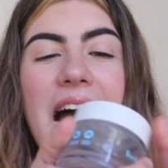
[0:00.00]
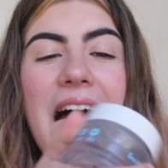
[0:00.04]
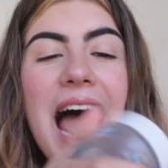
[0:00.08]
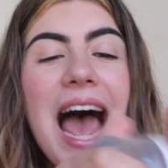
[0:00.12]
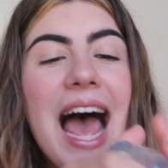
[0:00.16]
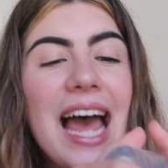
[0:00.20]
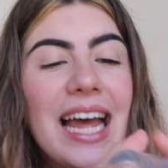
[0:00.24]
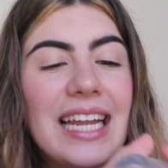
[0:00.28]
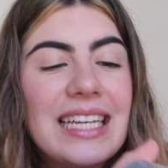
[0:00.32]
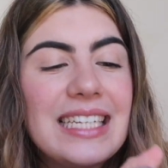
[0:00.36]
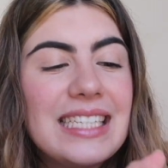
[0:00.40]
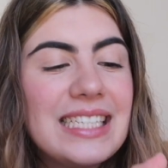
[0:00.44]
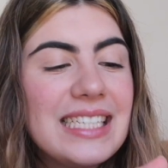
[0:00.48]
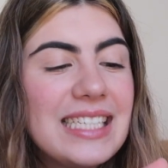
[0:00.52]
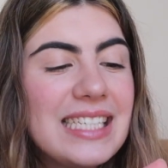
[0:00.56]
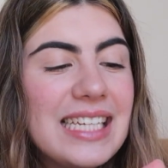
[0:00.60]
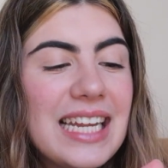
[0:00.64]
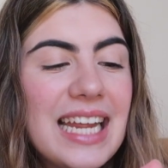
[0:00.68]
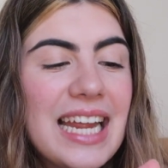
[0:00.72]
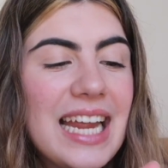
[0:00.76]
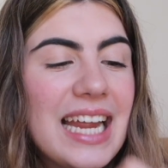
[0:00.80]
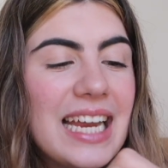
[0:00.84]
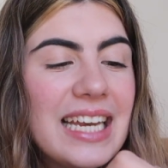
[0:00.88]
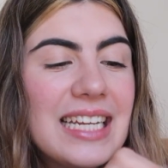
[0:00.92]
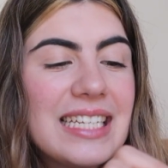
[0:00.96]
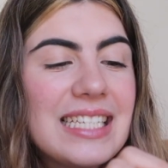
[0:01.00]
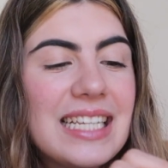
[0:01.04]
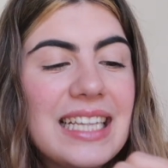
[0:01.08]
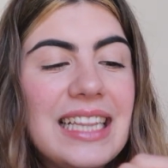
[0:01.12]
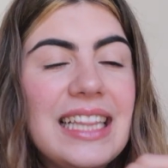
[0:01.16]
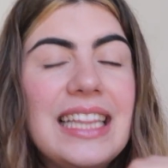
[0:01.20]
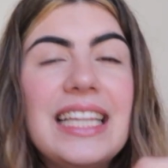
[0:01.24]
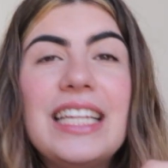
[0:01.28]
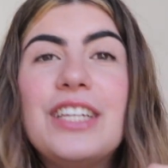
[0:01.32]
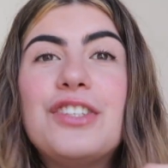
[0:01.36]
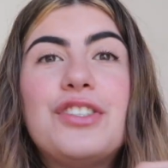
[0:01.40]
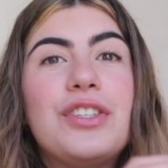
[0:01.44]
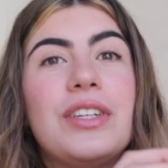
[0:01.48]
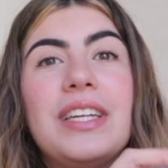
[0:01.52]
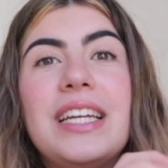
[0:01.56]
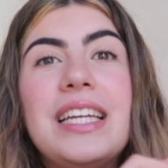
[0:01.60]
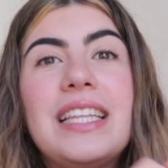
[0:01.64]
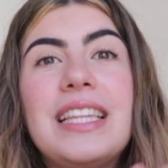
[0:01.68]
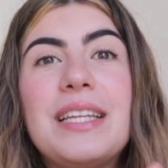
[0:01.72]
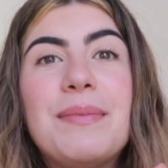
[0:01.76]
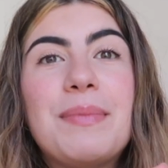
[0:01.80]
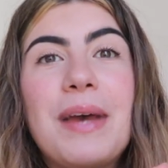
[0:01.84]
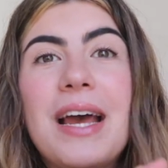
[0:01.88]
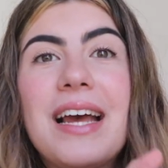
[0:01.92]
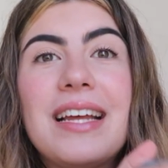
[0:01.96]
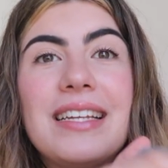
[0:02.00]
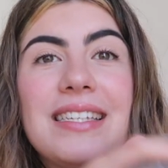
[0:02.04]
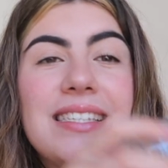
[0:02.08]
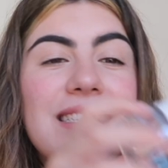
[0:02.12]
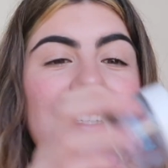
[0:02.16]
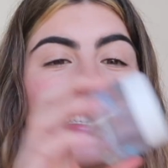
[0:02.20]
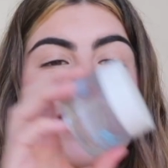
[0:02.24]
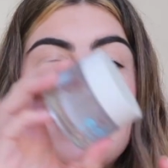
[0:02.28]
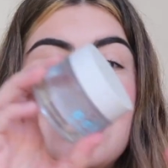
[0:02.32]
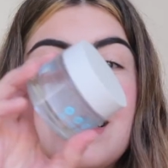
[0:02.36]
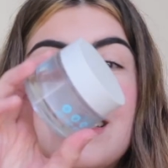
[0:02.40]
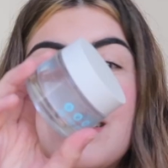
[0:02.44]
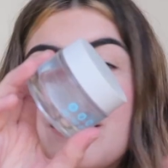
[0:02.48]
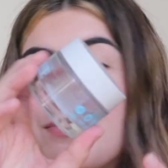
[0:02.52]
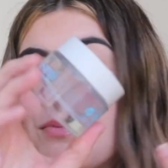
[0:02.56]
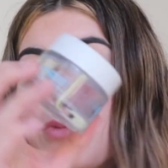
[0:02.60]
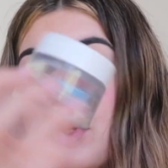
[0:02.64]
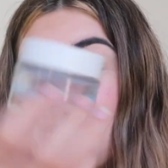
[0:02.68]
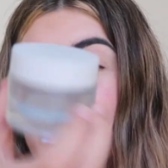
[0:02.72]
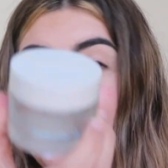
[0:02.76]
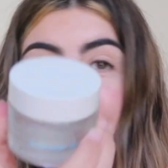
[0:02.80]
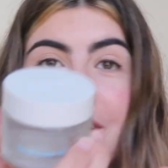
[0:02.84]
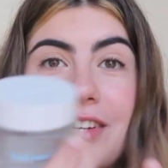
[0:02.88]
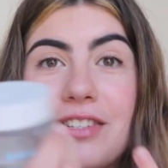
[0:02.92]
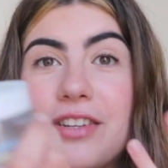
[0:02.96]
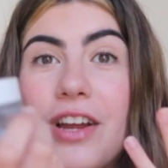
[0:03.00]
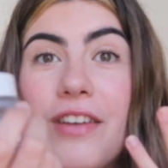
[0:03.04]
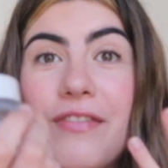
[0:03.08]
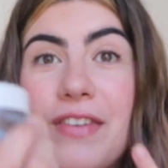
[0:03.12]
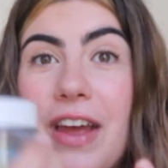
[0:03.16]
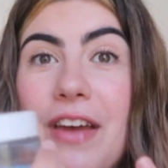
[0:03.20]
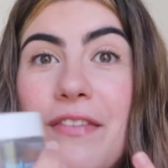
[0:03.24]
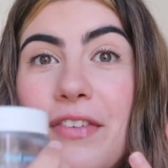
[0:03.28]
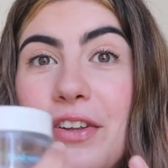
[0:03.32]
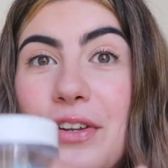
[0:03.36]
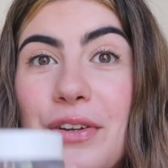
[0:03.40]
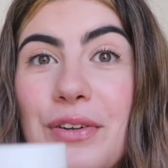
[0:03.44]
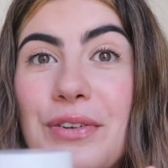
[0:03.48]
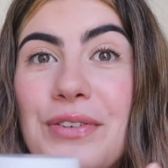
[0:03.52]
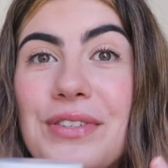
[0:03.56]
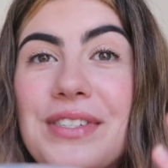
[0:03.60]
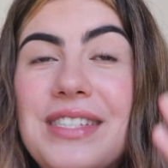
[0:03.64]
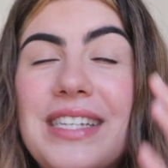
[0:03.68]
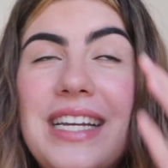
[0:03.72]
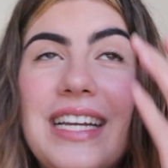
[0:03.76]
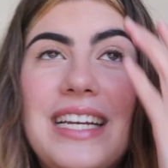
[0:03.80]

and it is literally the best moisturizer I've ever used.